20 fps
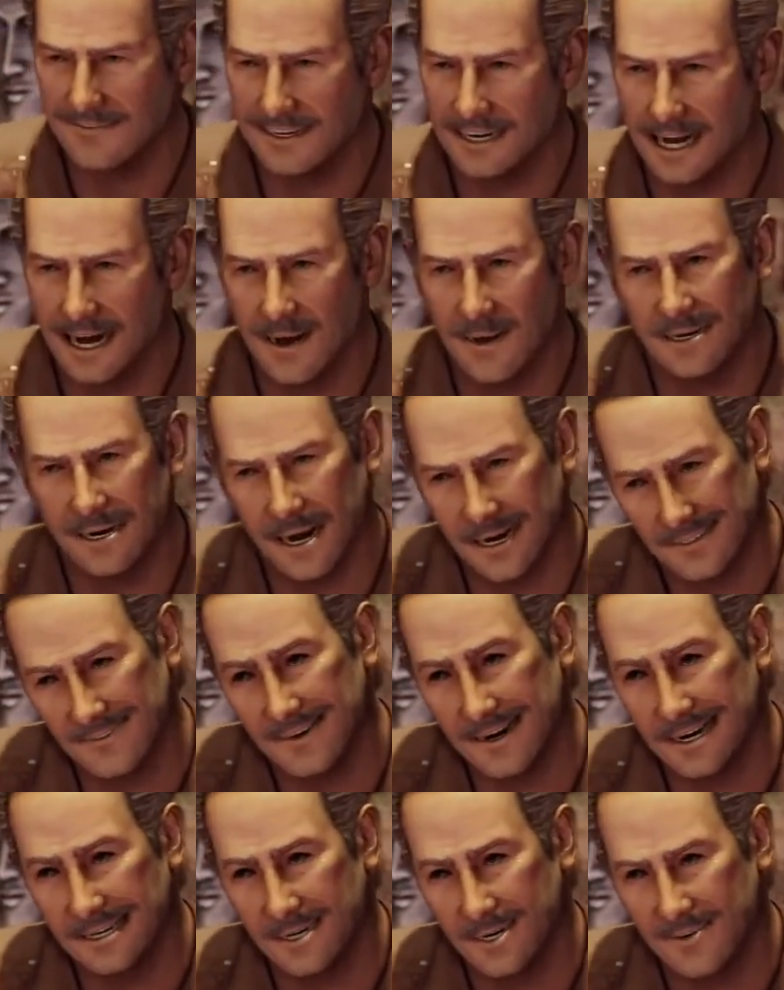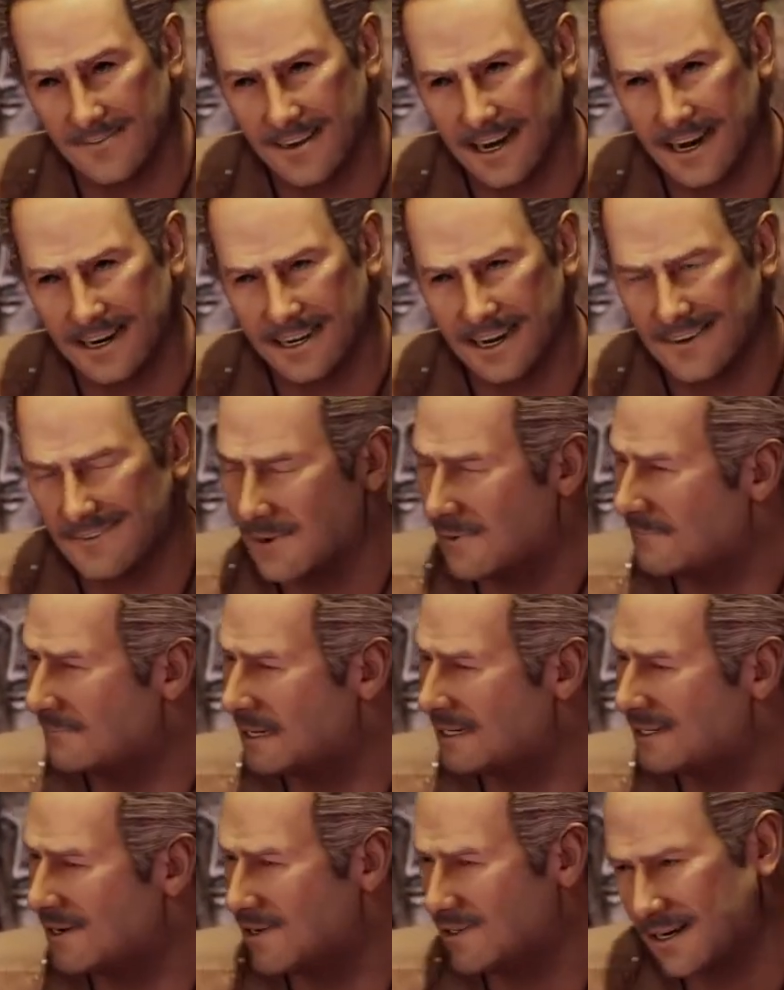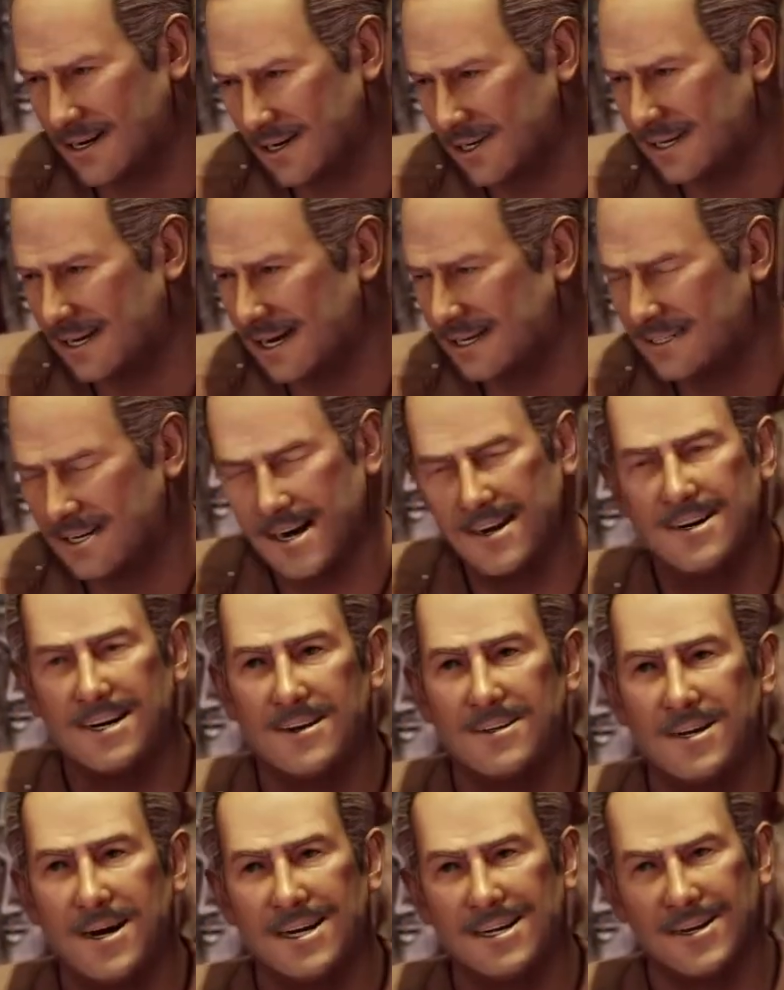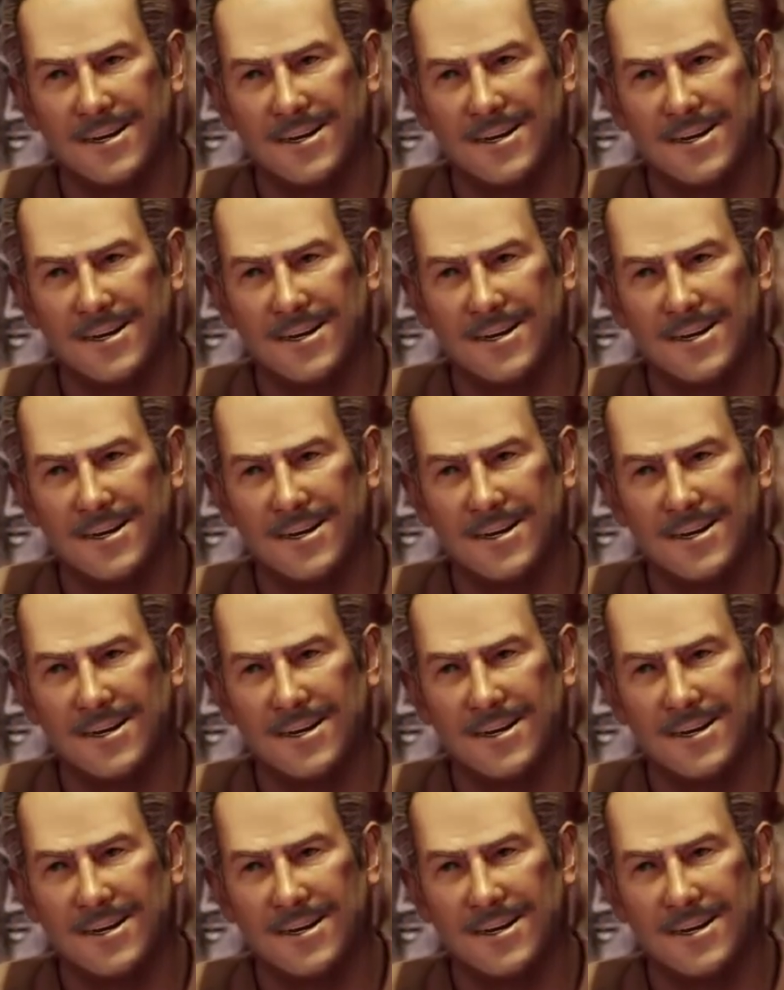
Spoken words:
counting on Flynn to find it for him, it's no wonder he hasn't had any luck.